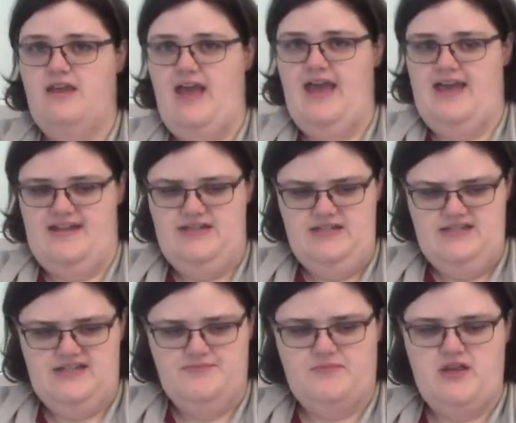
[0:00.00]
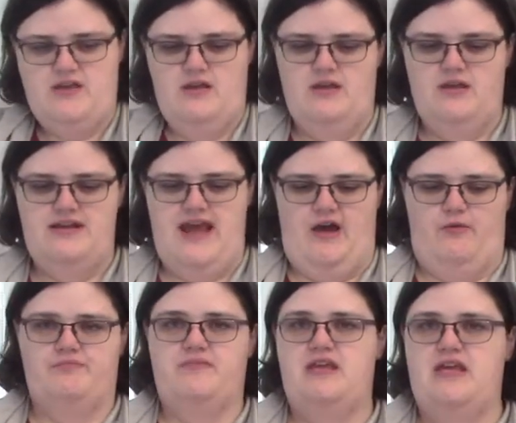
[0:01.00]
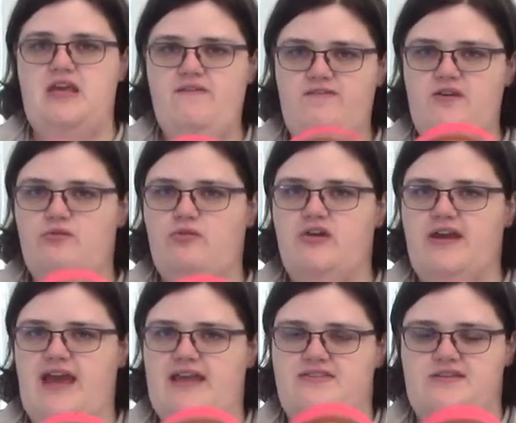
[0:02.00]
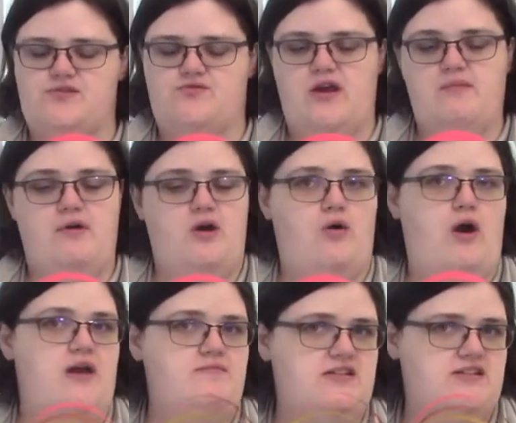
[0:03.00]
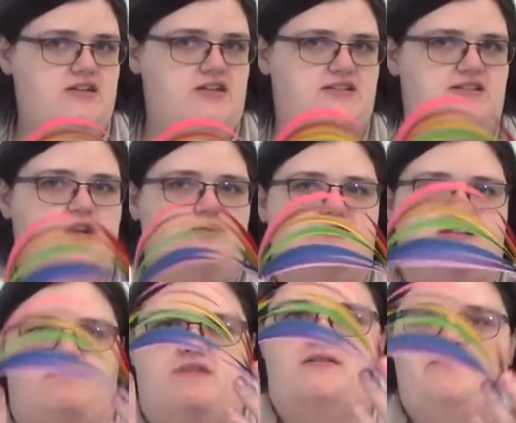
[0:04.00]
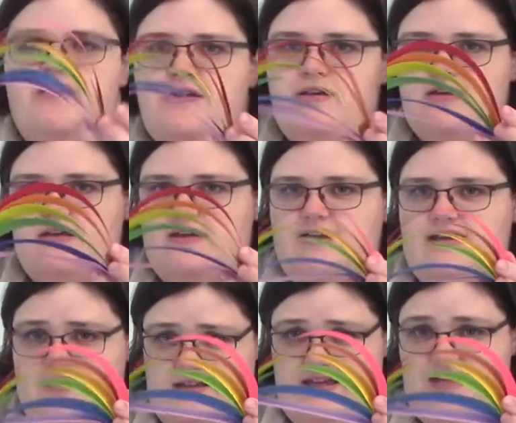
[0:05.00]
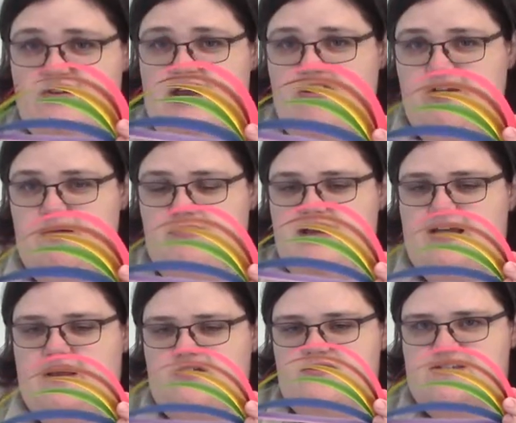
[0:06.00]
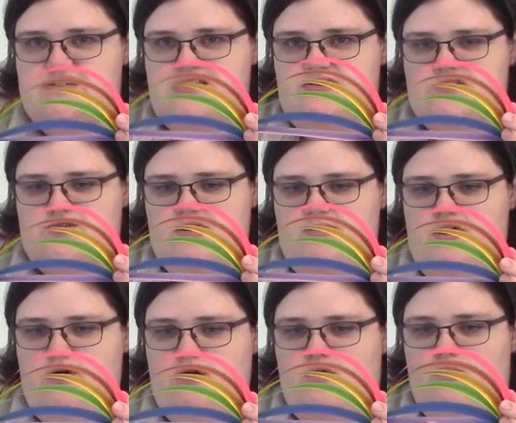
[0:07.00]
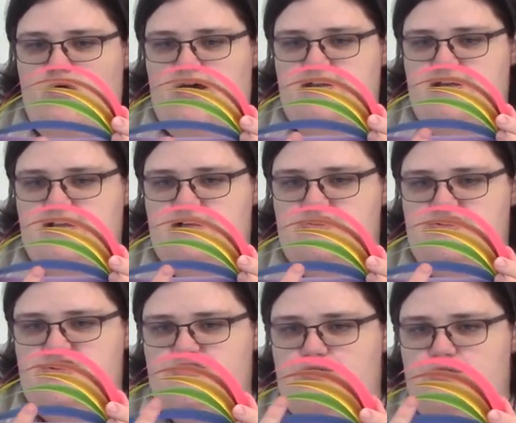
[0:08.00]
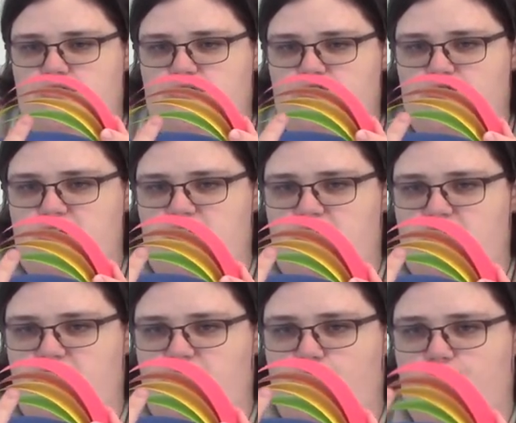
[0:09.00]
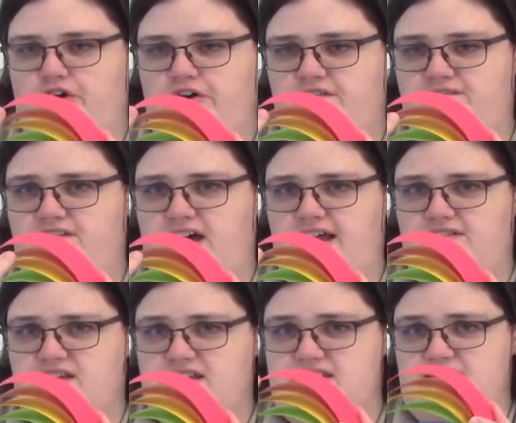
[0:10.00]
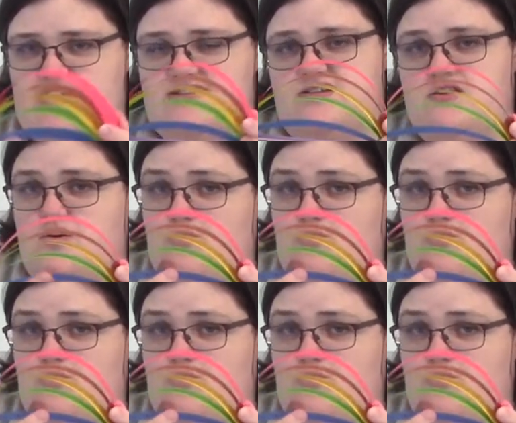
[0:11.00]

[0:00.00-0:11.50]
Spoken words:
And now, if you look at this rainbow, I'm just going to notice something. Can you count how many colors is in this rainbow? 1, 2, 3, 4, 5, 6.